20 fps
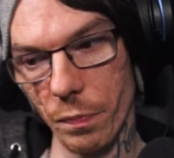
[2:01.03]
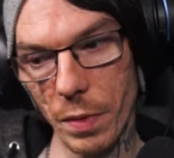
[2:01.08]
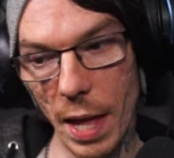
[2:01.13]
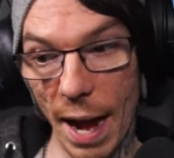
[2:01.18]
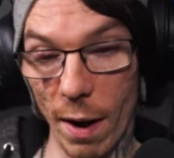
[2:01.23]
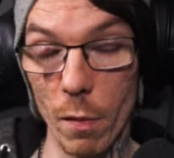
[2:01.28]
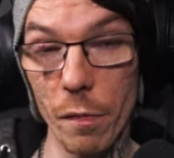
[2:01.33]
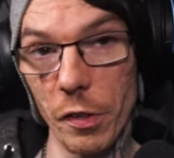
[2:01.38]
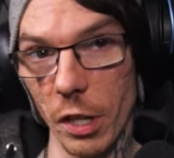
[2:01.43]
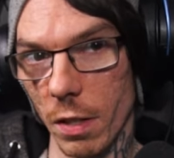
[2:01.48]

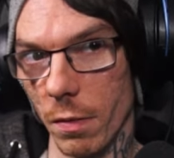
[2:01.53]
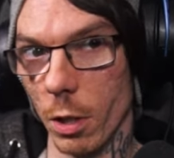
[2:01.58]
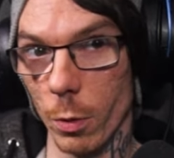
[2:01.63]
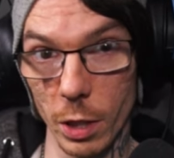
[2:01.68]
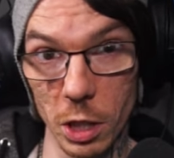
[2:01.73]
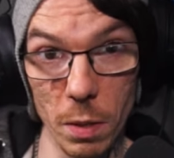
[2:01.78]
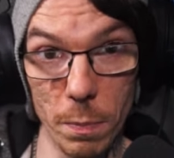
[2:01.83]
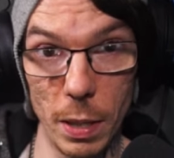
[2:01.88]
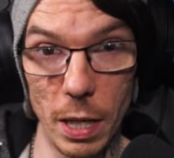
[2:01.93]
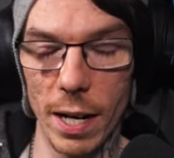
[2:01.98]
outfit that we
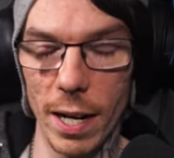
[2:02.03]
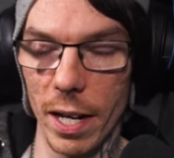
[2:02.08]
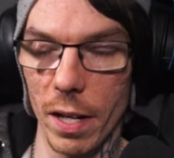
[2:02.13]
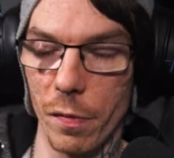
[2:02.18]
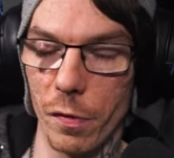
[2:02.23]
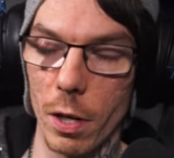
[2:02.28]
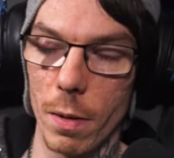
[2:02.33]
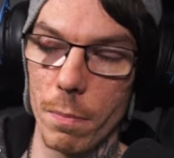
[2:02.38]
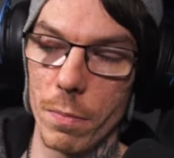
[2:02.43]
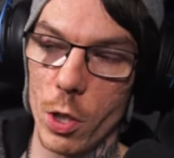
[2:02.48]
could buy
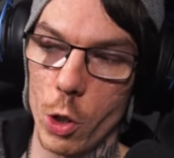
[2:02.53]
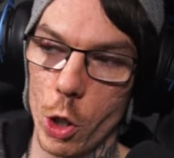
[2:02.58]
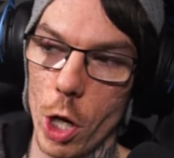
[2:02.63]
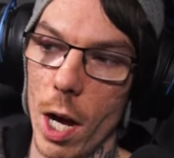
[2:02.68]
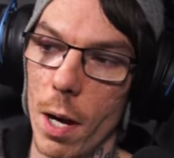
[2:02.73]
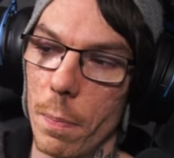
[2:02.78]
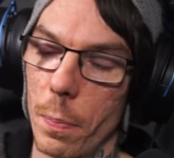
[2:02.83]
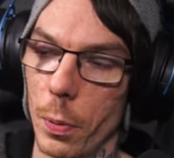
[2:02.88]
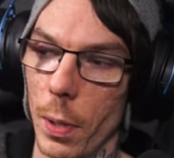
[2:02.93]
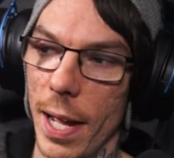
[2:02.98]
from the
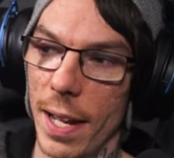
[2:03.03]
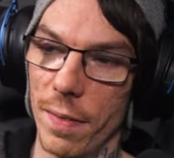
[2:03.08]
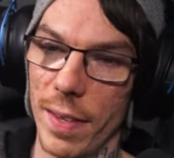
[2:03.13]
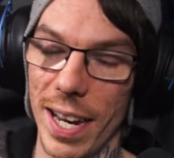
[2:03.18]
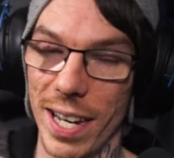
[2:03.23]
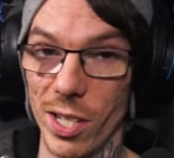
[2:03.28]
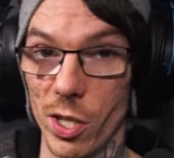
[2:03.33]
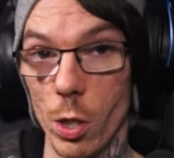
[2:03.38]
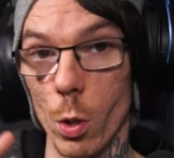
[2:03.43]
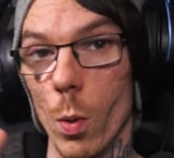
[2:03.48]
shop, and that
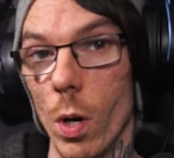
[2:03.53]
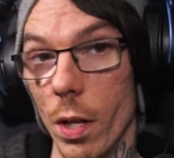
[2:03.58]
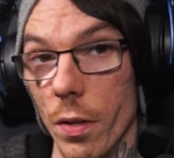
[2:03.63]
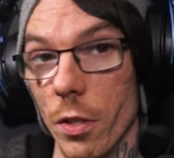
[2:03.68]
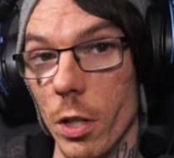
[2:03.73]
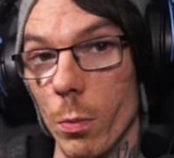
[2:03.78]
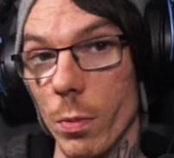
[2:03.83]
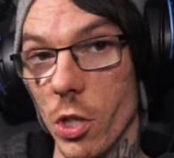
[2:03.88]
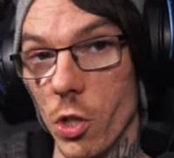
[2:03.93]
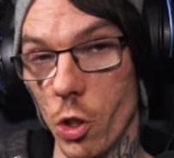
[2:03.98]
is the one
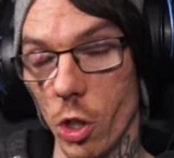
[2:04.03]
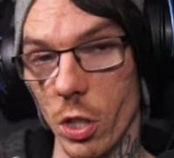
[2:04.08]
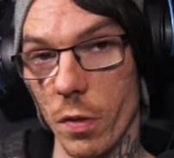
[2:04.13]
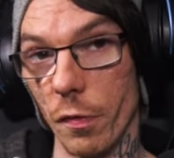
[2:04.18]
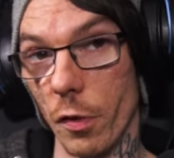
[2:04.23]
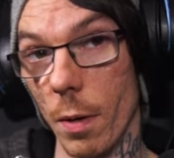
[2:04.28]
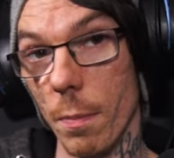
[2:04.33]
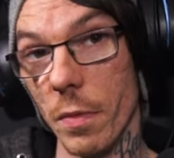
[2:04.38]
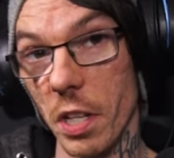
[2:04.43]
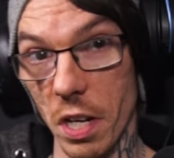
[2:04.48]
that was just
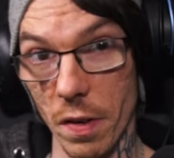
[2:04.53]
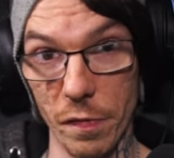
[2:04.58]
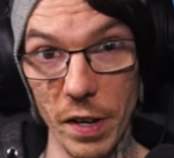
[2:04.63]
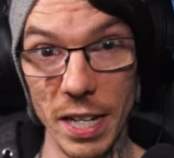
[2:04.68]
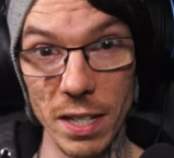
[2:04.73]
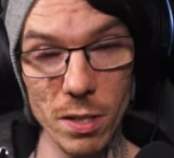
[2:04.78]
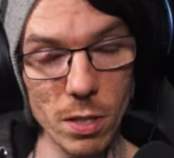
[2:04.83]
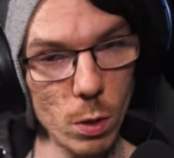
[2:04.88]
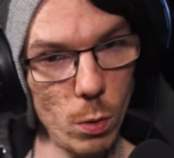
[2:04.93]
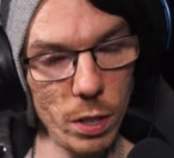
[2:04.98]
from the
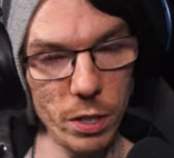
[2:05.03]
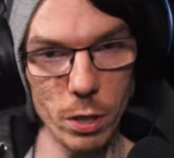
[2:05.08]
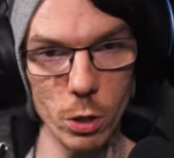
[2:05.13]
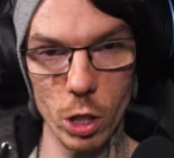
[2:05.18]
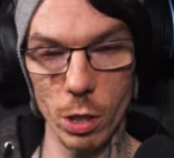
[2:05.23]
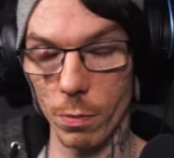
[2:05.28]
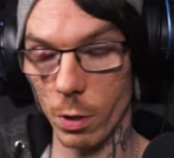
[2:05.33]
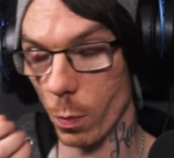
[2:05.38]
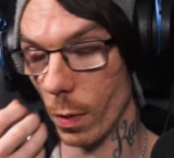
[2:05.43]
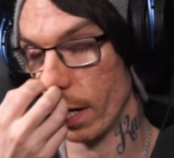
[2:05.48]
event, the one that
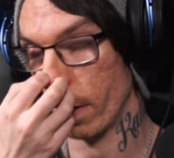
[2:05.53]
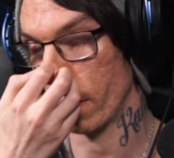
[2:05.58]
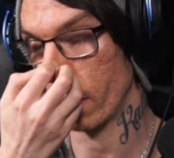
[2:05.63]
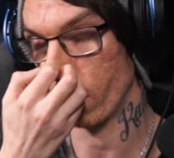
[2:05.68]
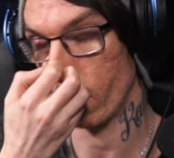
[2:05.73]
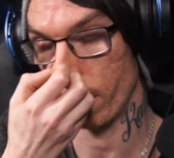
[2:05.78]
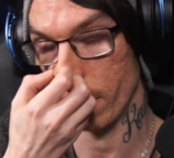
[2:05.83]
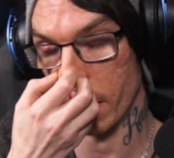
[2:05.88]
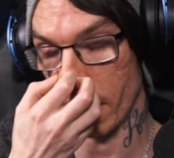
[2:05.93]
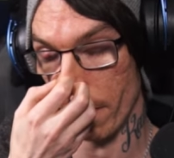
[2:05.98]
she was wearing
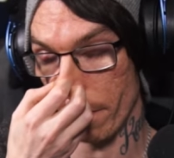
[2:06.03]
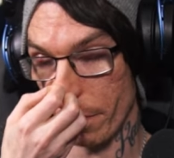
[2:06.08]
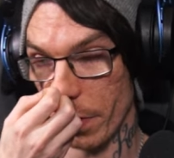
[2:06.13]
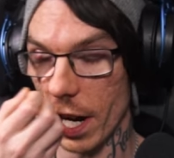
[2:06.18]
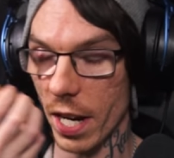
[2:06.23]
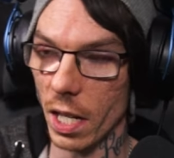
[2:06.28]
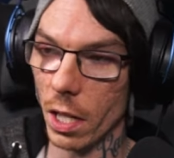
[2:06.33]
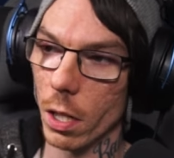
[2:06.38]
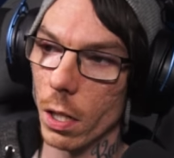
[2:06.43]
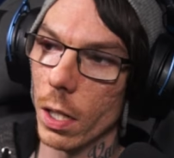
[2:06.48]
when we kept
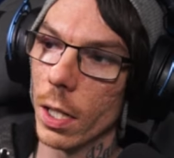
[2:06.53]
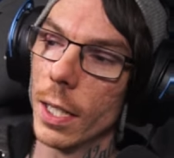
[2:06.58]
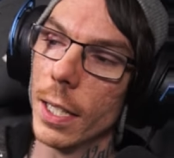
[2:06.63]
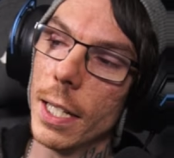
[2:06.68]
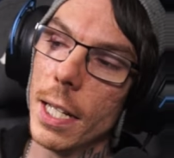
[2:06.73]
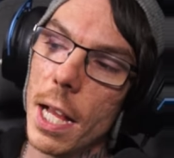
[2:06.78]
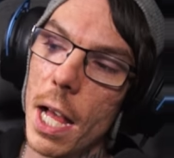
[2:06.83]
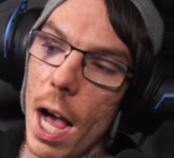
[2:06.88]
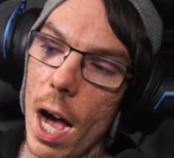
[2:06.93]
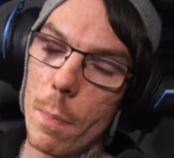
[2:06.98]
fighting her.
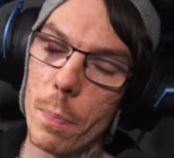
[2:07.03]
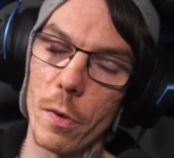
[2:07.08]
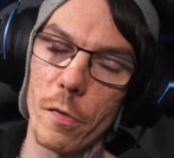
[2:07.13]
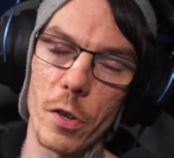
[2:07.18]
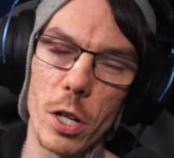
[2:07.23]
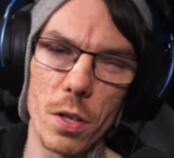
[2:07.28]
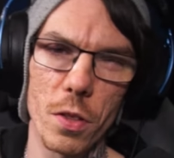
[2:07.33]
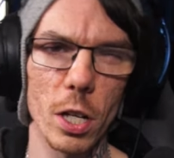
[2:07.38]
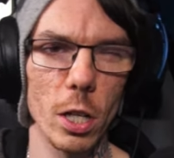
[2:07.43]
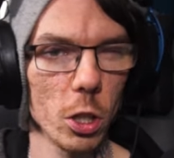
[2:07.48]
I
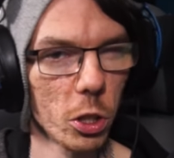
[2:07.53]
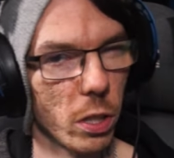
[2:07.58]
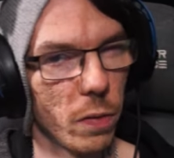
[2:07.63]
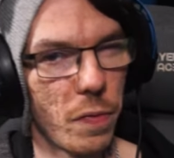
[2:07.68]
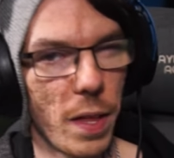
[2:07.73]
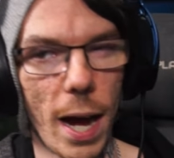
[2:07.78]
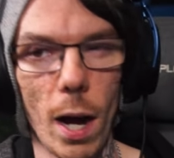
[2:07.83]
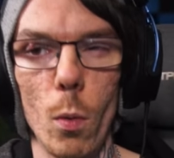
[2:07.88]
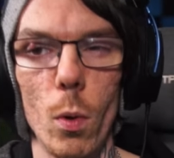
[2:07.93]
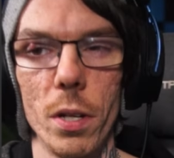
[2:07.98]
prefer the look of
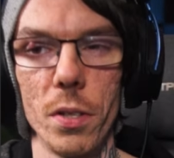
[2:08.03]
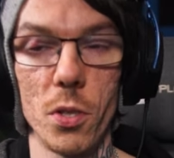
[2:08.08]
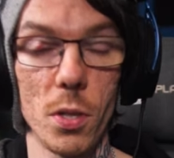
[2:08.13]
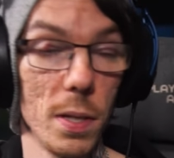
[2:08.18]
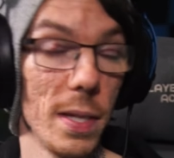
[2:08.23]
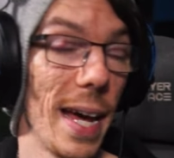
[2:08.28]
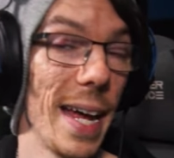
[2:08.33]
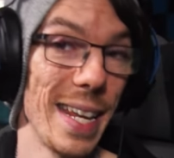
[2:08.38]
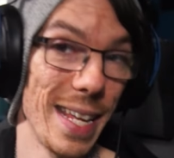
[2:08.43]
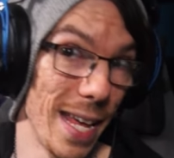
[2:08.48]
that one, so
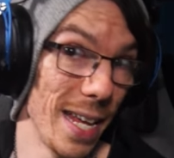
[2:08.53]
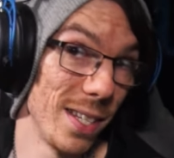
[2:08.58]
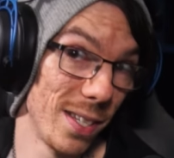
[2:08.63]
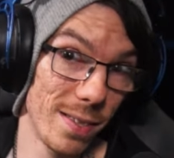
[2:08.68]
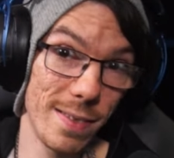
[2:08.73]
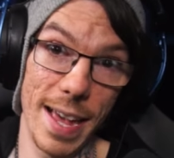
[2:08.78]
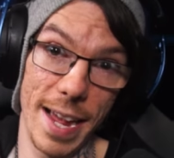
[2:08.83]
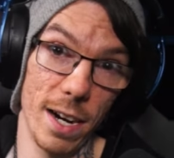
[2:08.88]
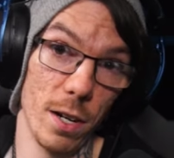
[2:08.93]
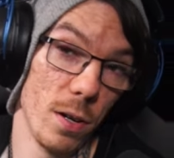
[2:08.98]
that is
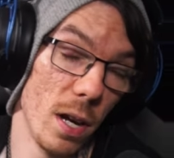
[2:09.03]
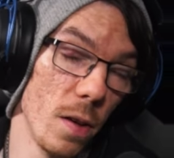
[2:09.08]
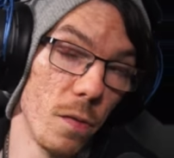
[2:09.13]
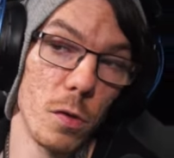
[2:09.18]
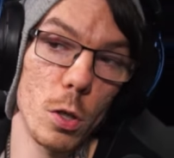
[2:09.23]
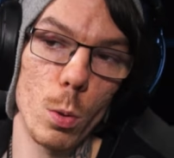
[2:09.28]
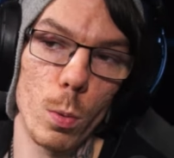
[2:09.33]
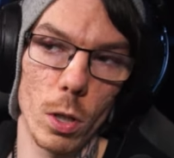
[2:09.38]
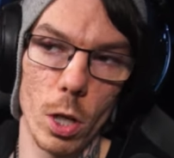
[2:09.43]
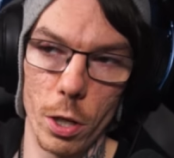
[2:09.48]
there if
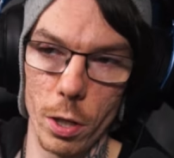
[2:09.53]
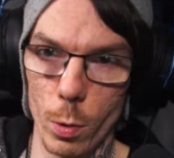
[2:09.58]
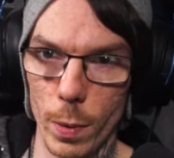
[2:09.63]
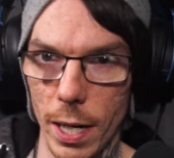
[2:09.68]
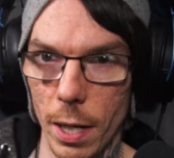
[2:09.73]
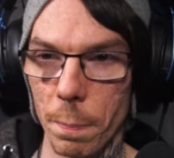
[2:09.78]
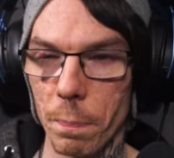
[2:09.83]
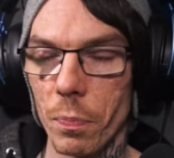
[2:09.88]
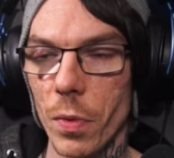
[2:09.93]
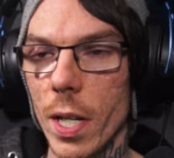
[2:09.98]
you were unaware.